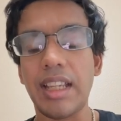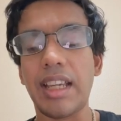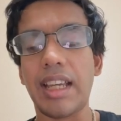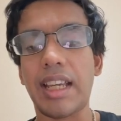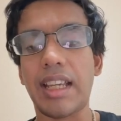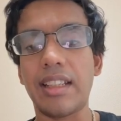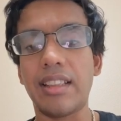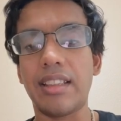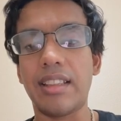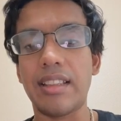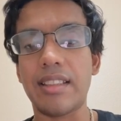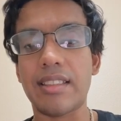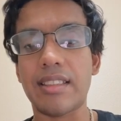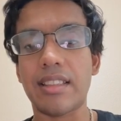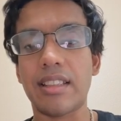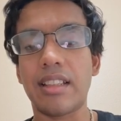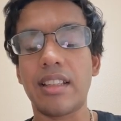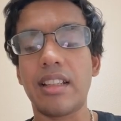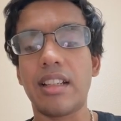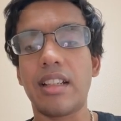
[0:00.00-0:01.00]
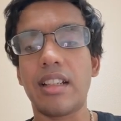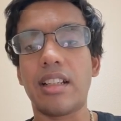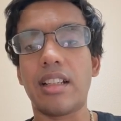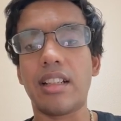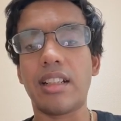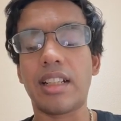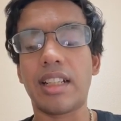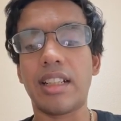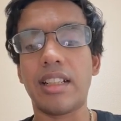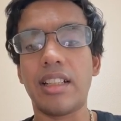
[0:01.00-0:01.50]
And this
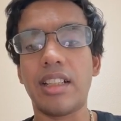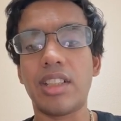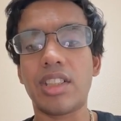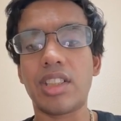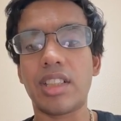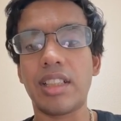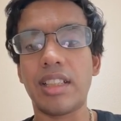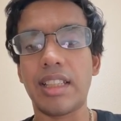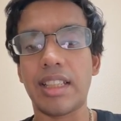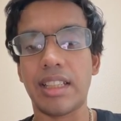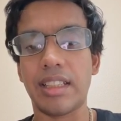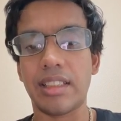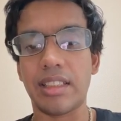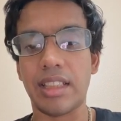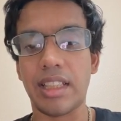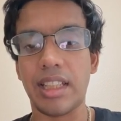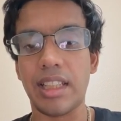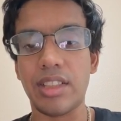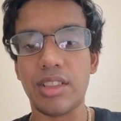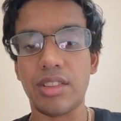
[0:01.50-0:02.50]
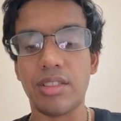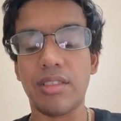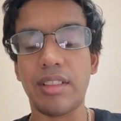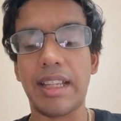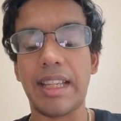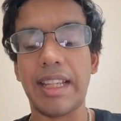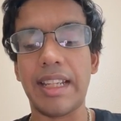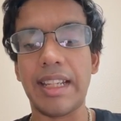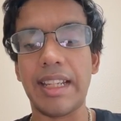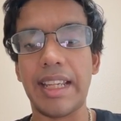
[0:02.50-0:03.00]
condition can lead to
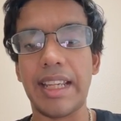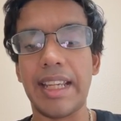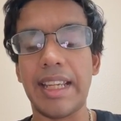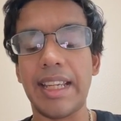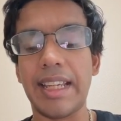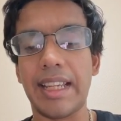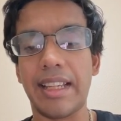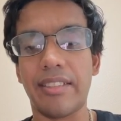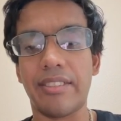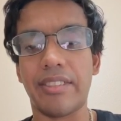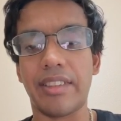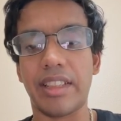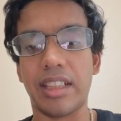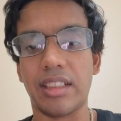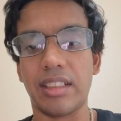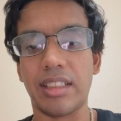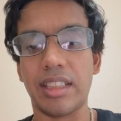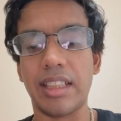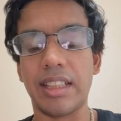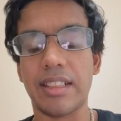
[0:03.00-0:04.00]
NAFLD,